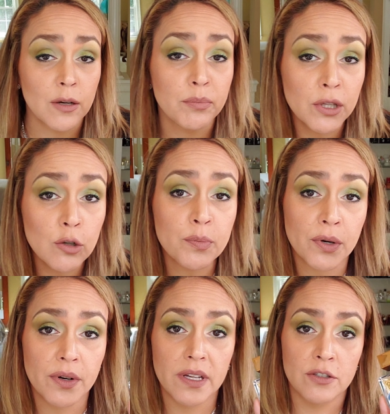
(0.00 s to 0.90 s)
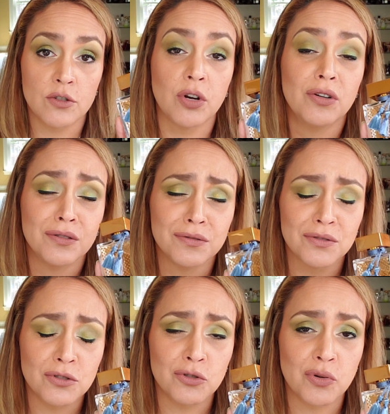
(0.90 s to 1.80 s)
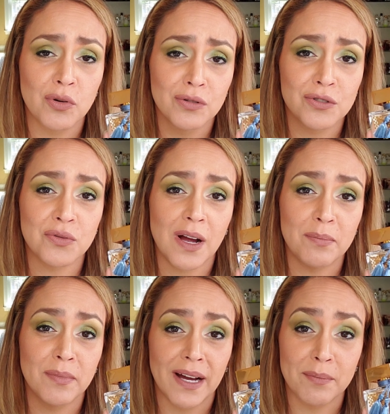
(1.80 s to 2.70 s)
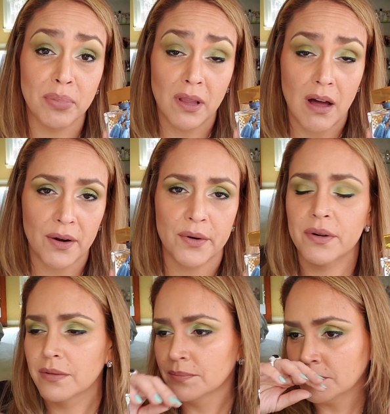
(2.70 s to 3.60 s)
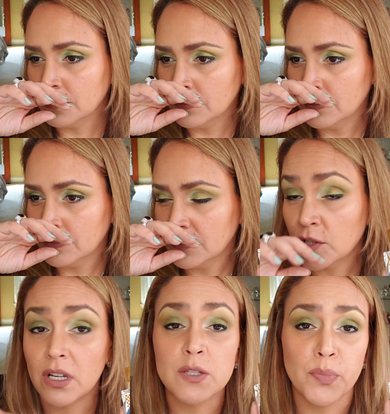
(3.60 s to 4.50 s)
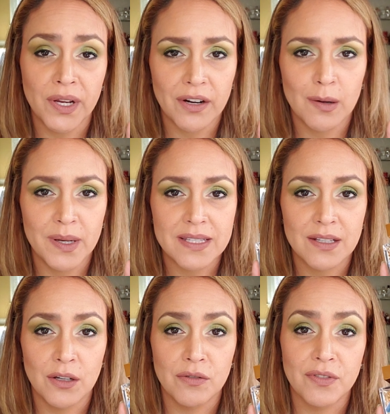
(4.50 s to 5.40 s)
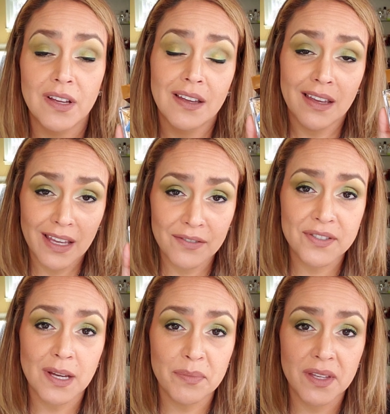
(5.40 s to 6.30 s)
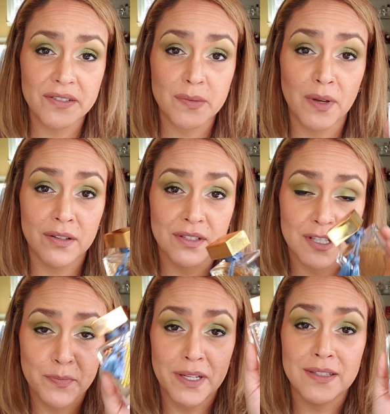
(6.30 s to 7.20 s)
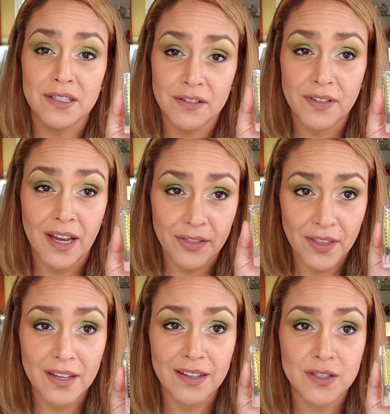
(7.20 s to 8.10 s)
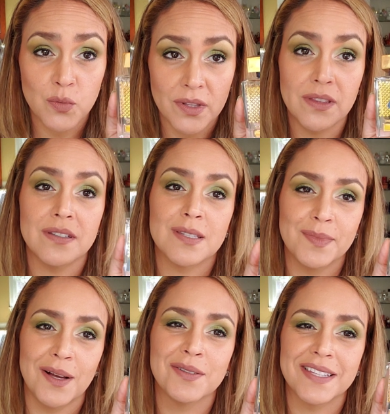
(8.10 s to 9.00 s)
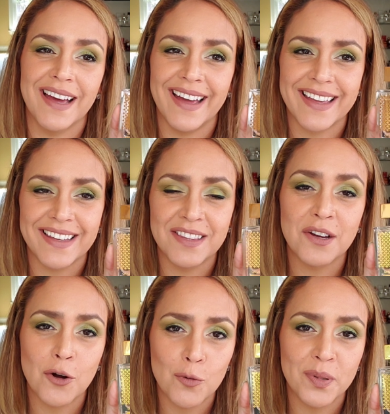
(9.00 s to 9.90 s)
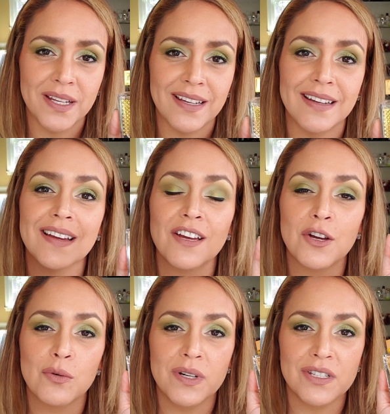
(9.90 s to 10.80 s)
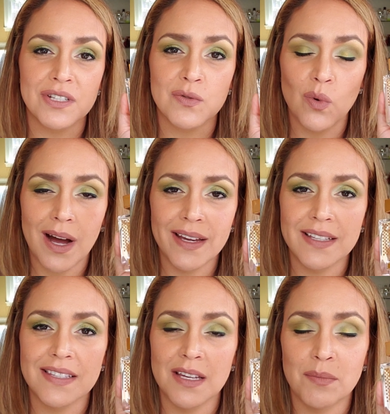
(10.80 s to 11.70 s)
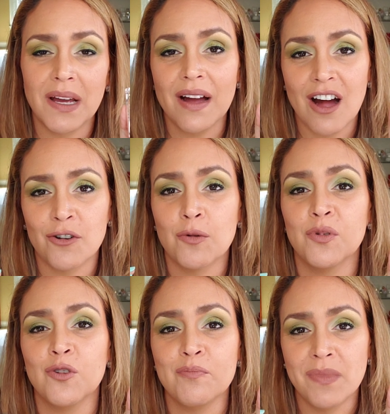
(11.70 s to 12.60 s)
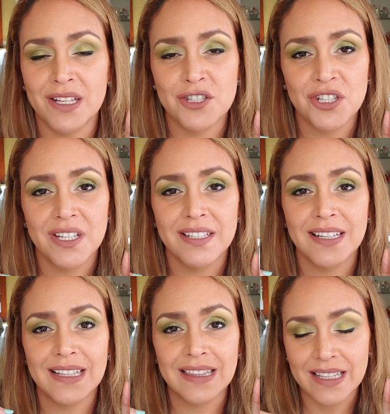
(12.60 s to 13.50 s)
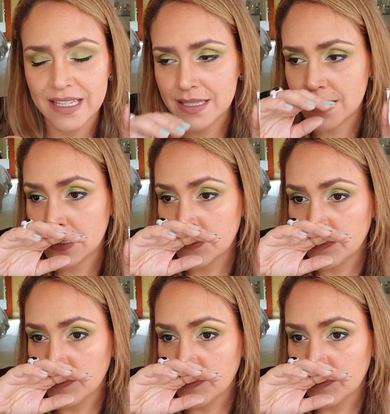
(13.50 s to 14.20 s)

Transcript: a blooper and dropped my blotter. So I sprayed it on myself. If something smells expensive, I think it's what this smells like in the opening, which is why it's in my honorable mention list.